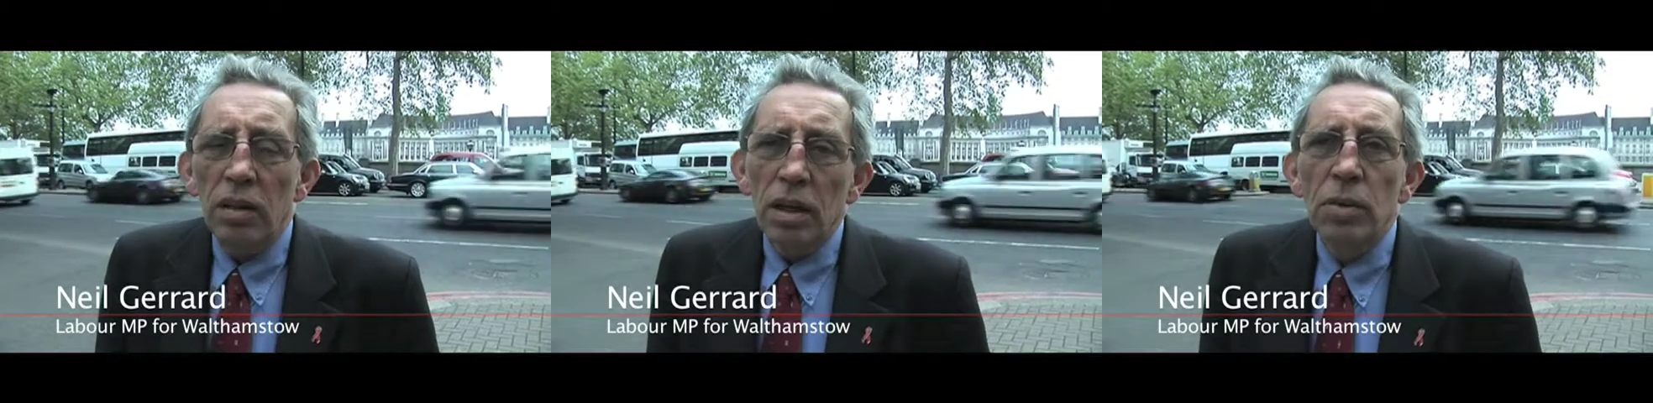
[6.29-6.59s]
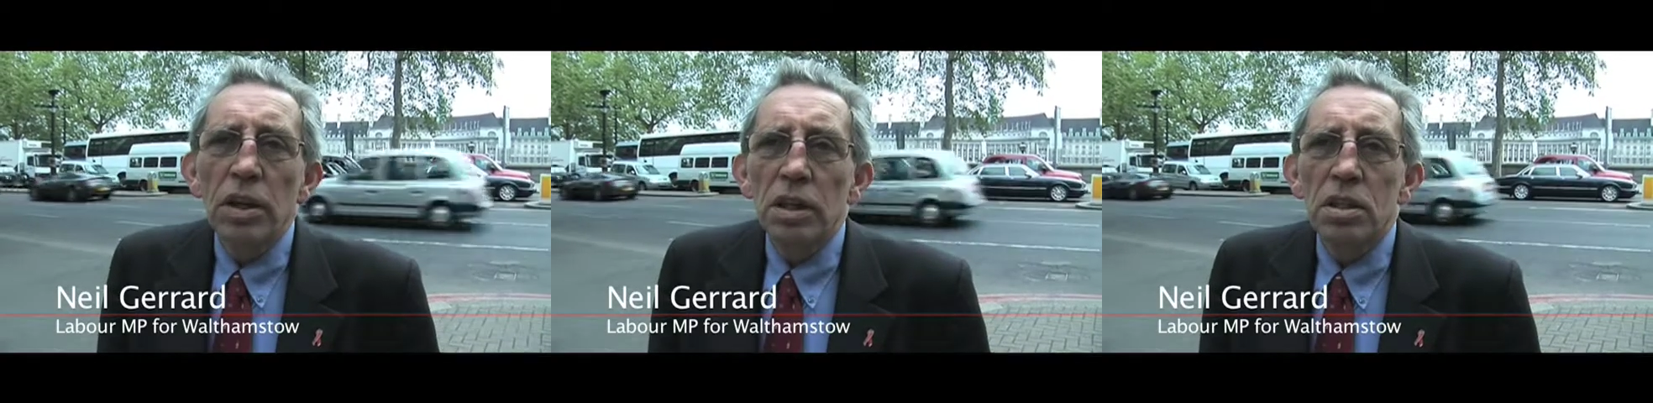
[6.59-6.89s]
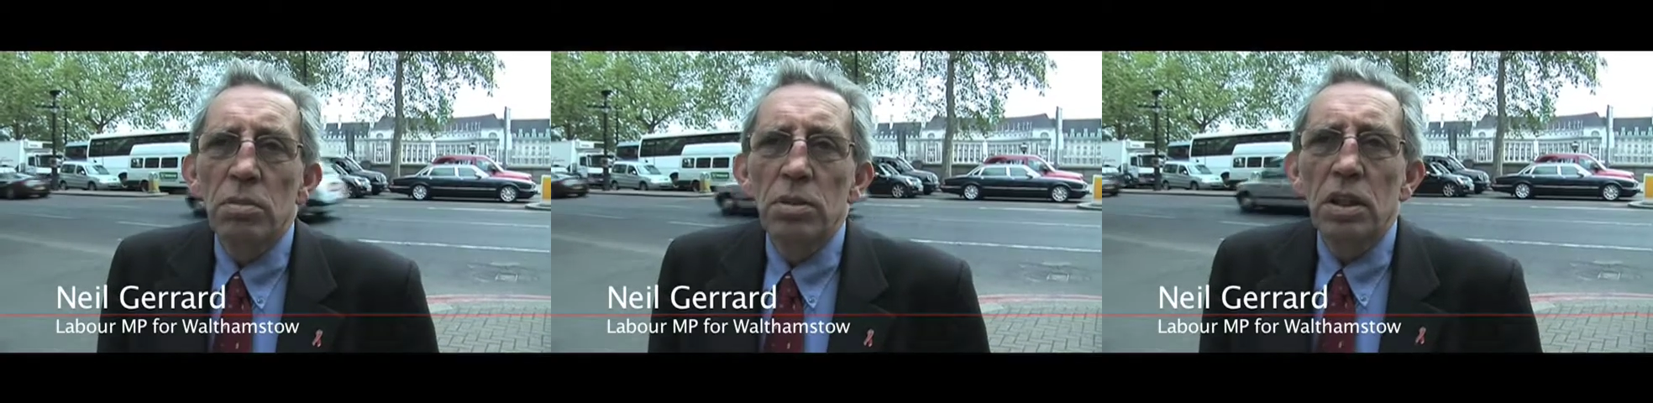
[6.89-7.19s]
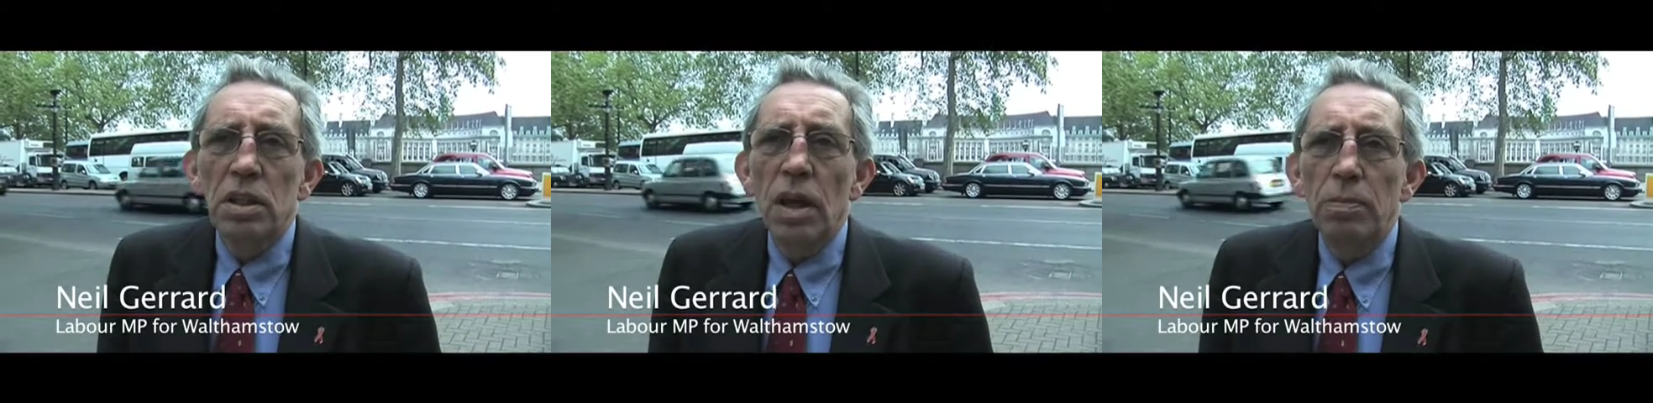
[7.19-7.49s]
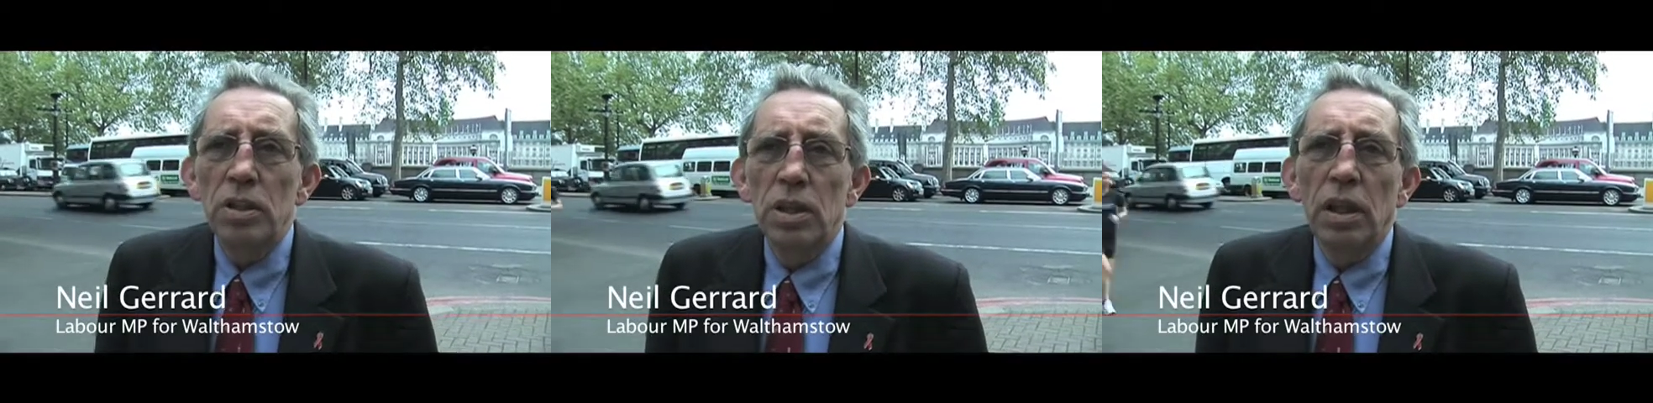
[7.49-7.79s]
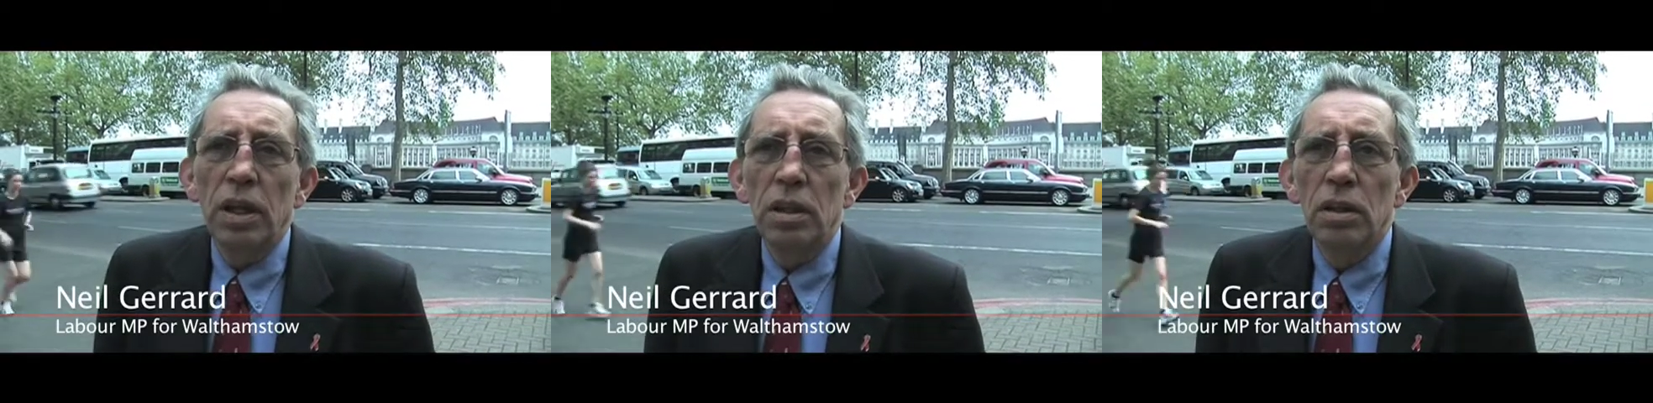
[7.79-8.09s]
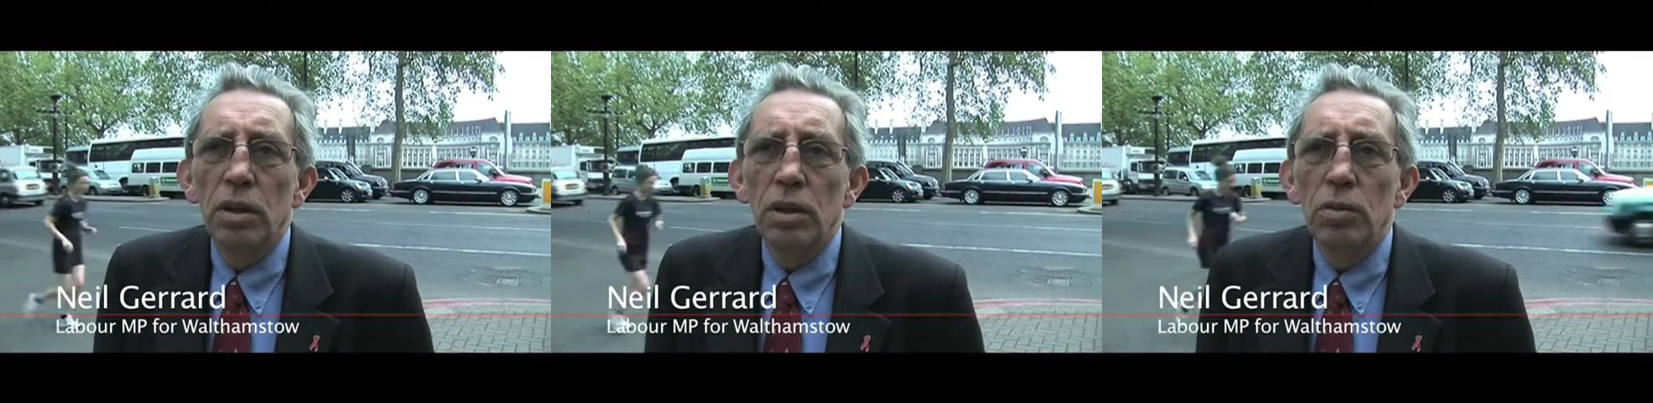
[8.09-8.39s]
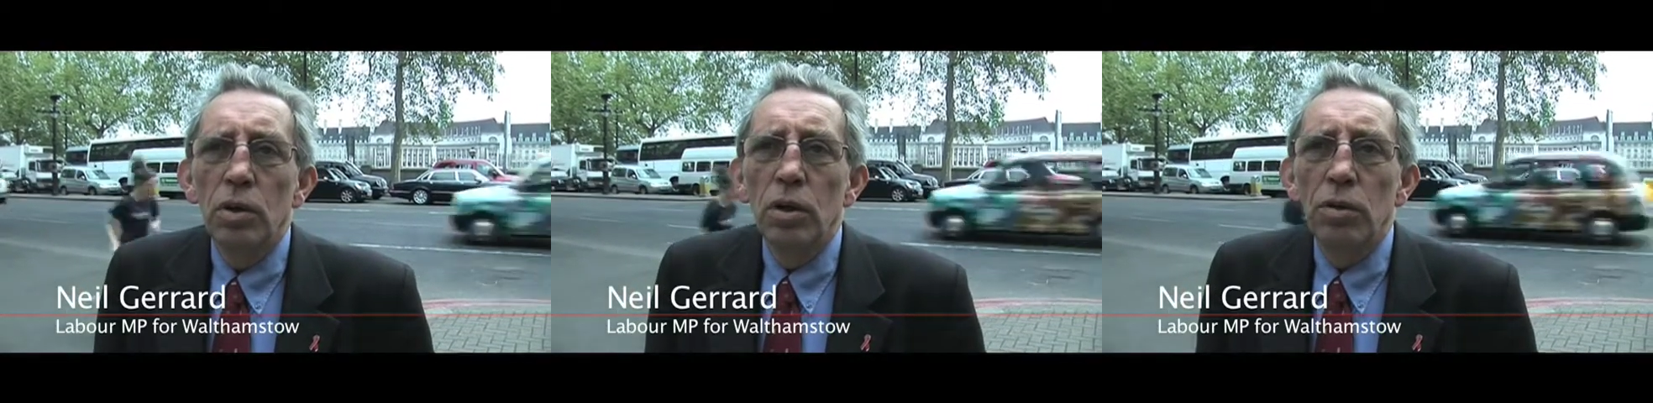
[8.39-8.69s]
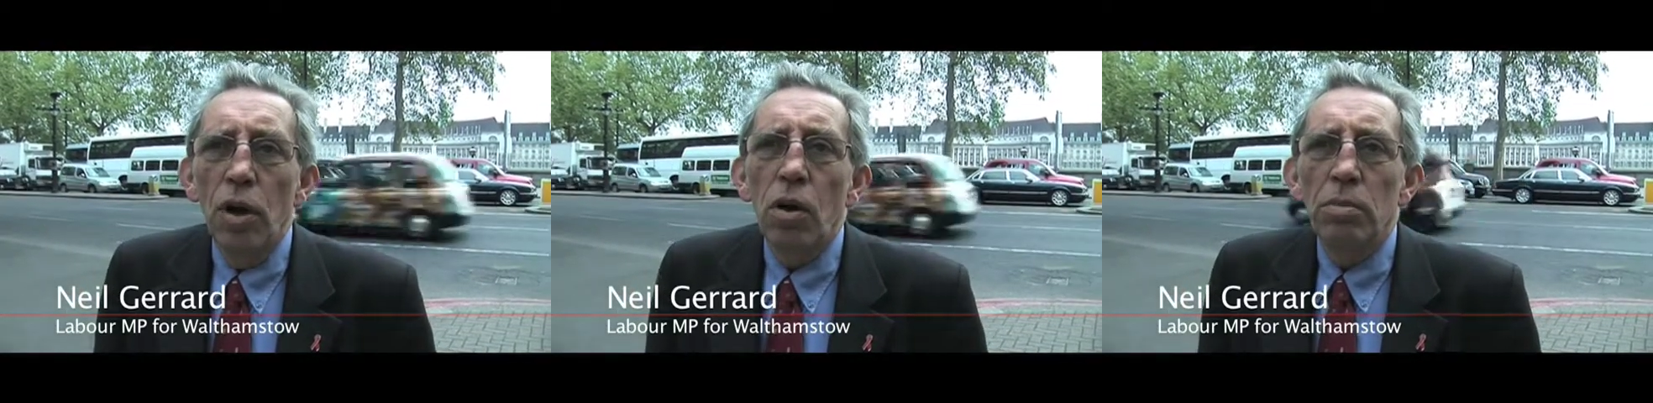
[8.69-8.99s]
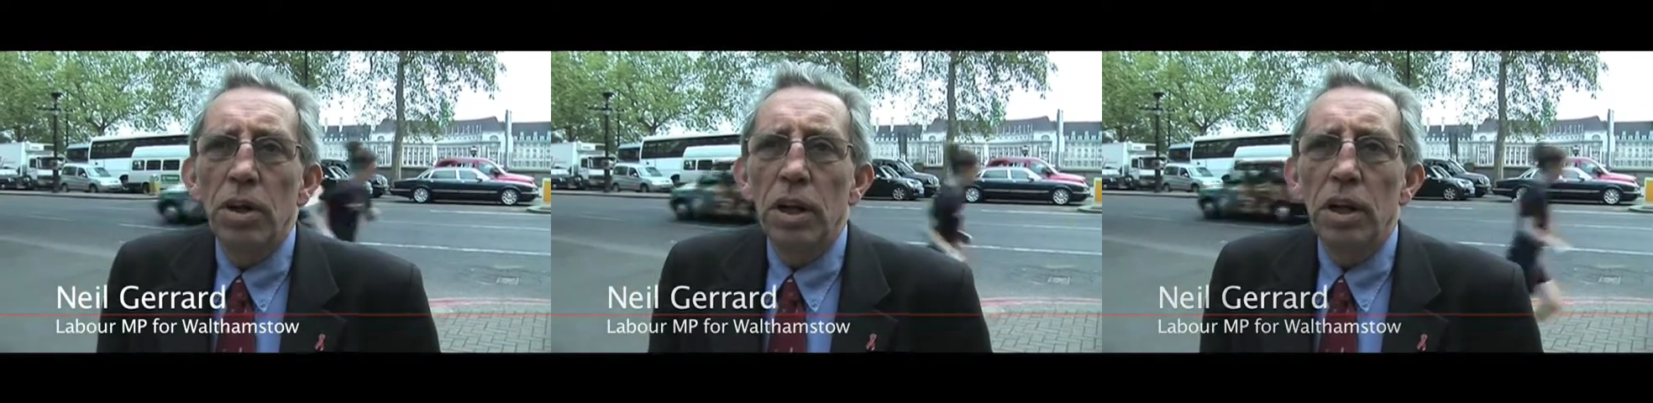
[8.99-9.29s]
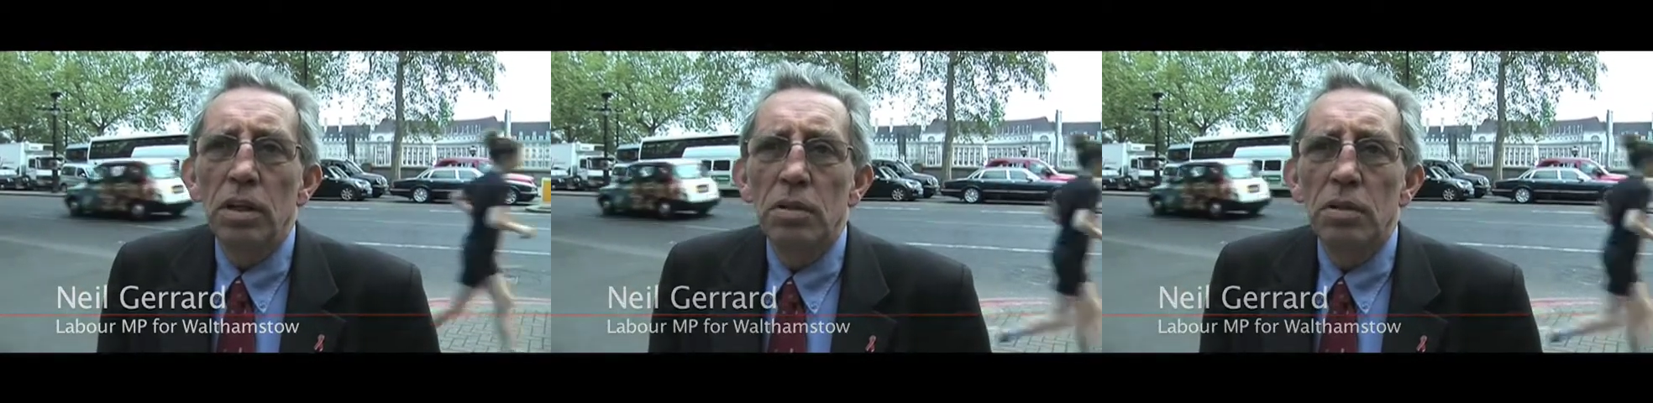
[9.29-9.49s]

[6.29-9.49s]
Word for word: I think we need somebody as Deputy Leader who will not be